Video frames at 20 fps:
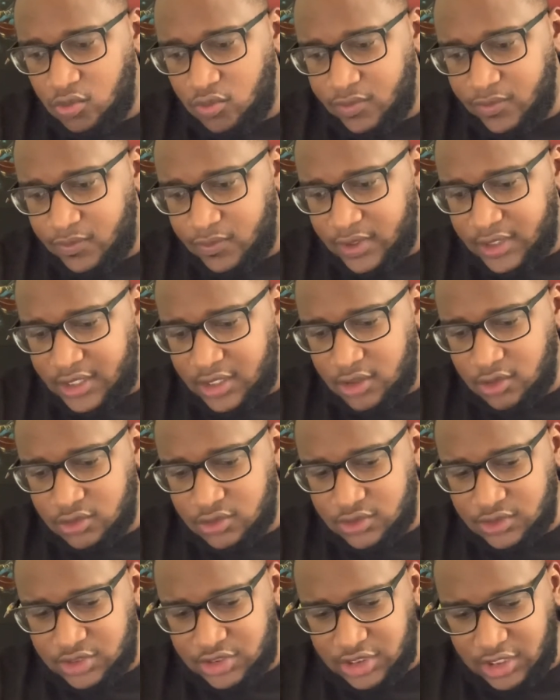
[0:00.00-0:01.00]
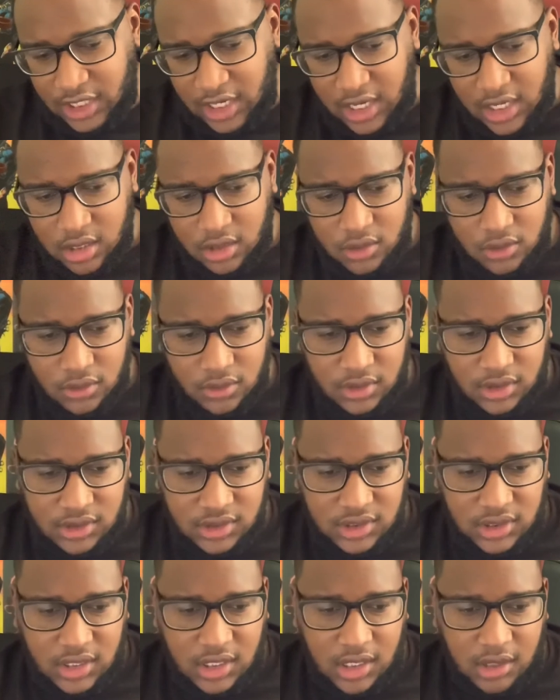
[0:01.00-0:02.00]
when he goes to Chicago, he's
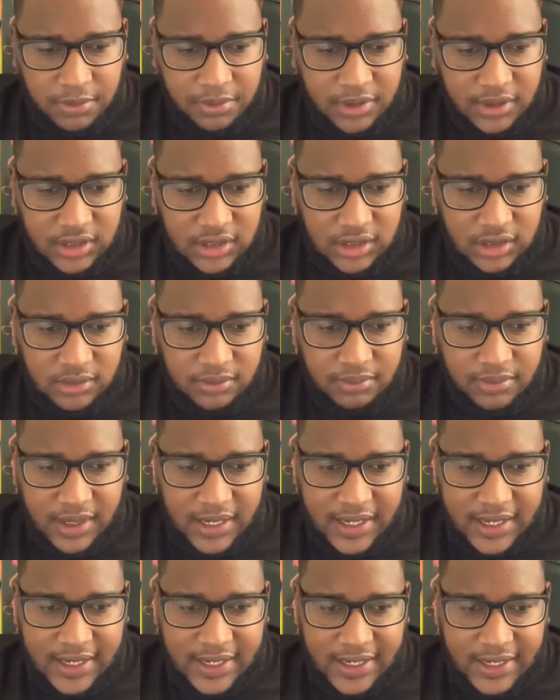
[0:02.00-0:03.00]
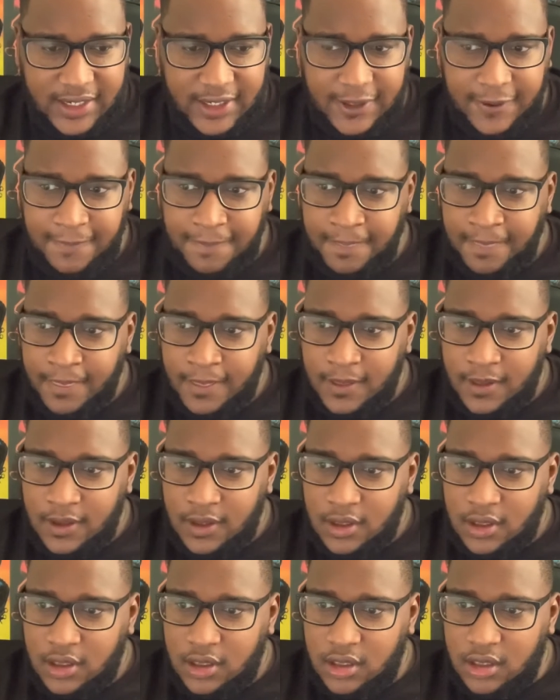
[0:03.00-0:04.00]
accompanied by.
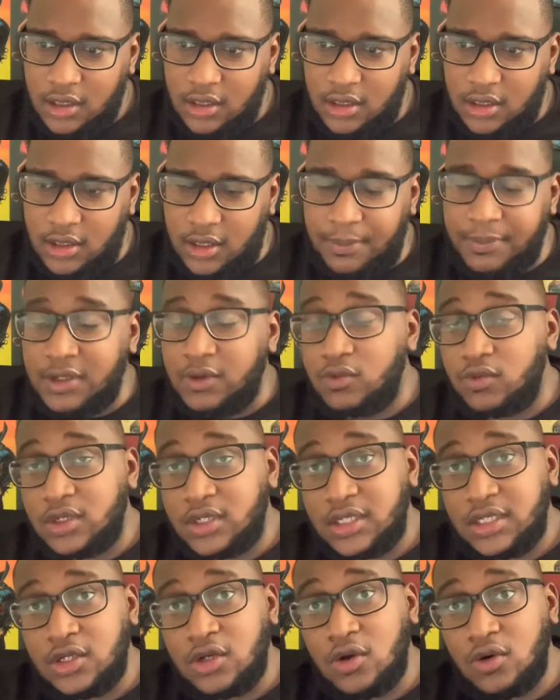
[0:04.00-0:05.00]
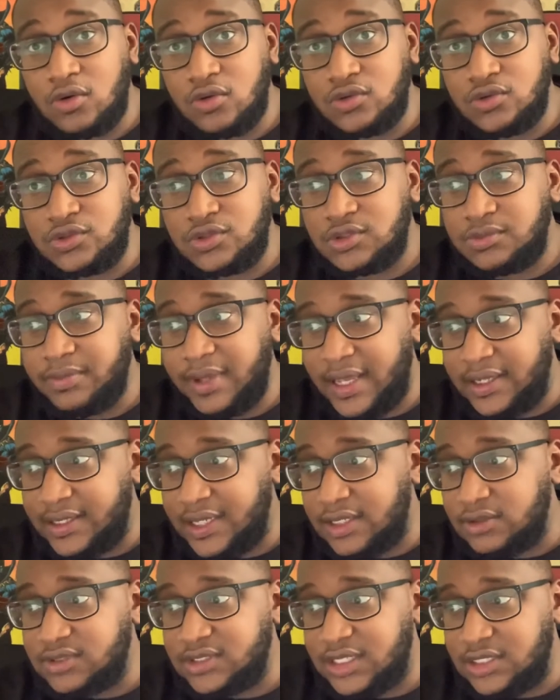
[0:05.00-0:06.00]
When he goes back
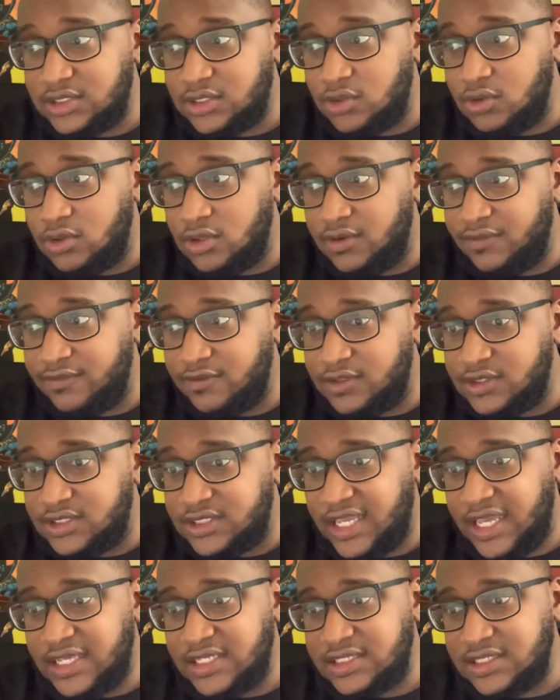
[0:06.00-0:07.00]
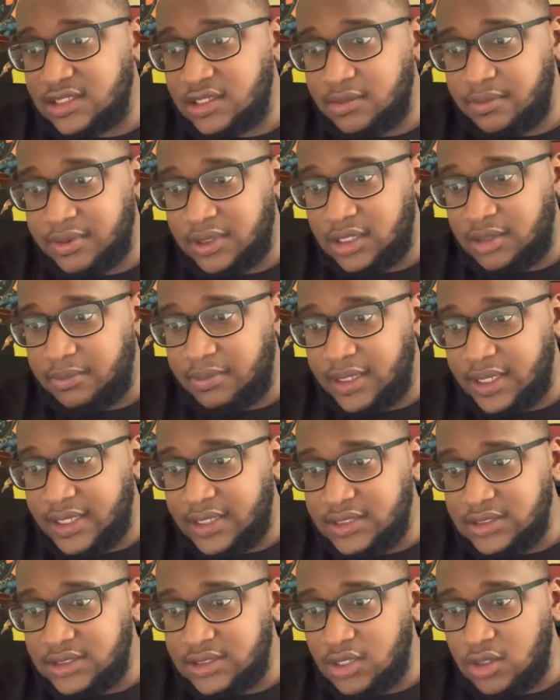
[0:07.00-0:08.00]
down south to go look for his dad, he's accompanied by
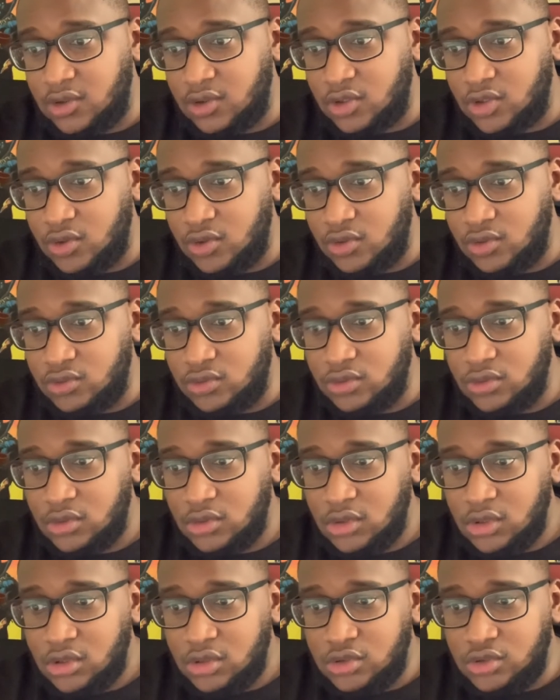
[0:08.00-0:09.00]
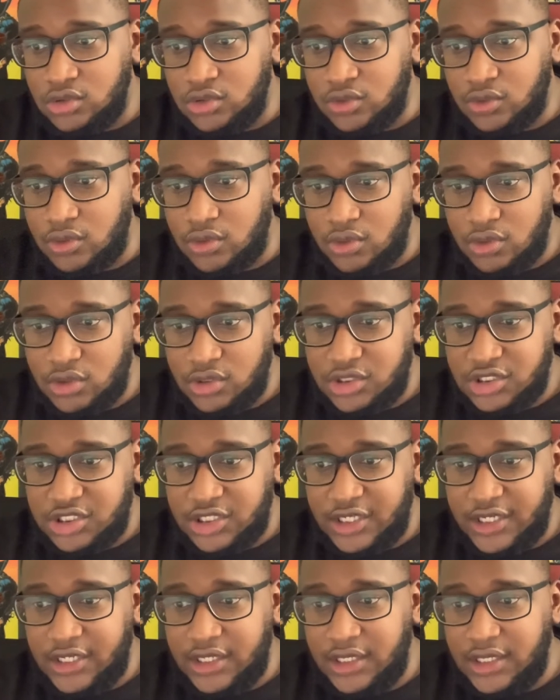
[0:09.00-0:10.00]
his uncle, George,
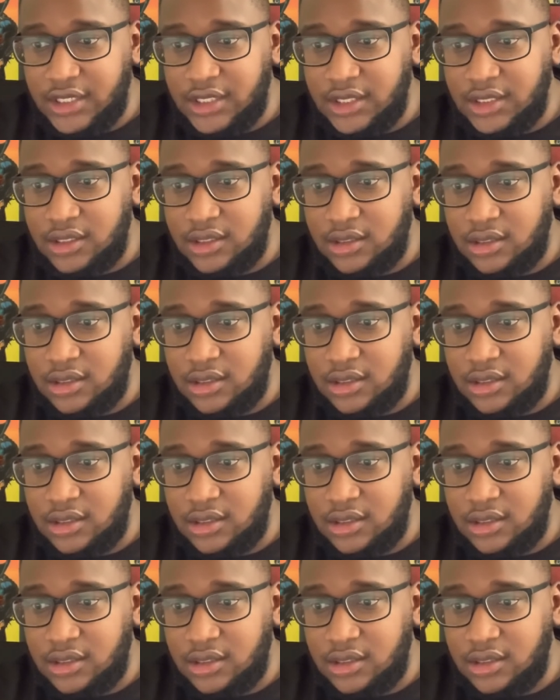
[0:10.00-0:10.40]
and,